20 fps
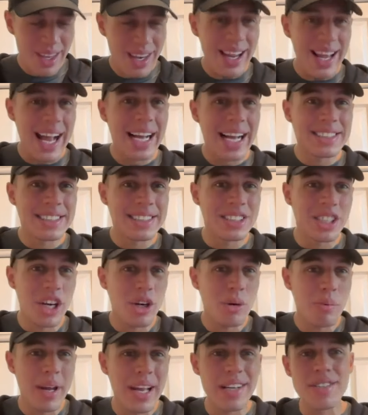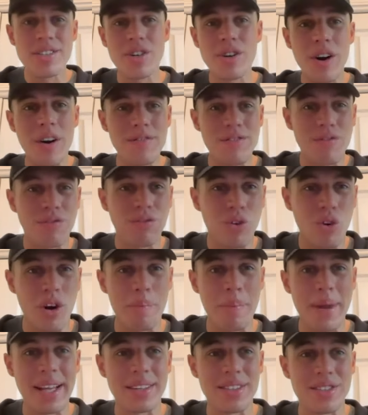as the general manager of the
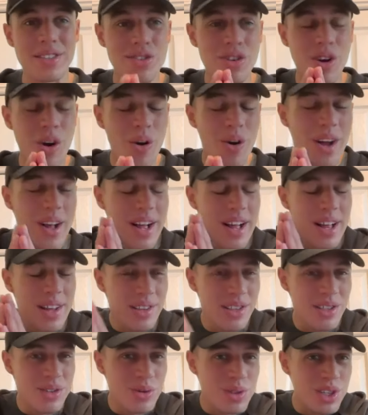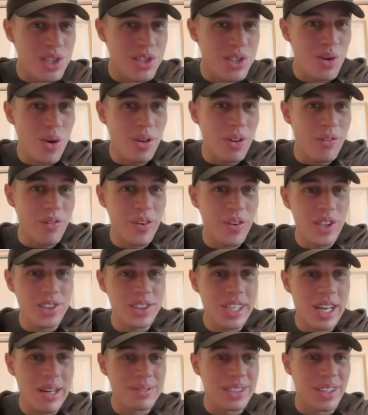Florida Panthers. So this was his goal the first
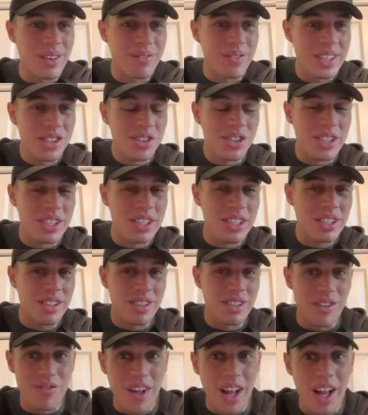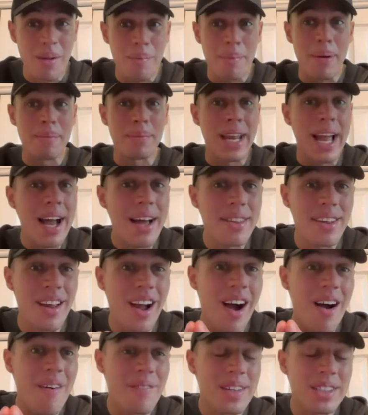time to officially develop him. Yeah, the
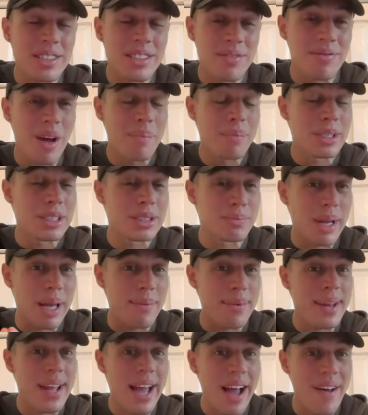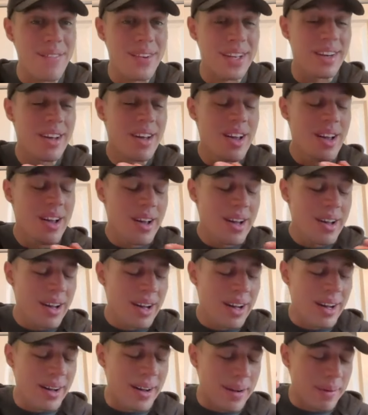offensive numbers maybe haven't
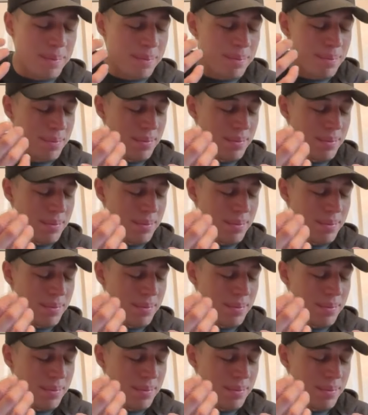come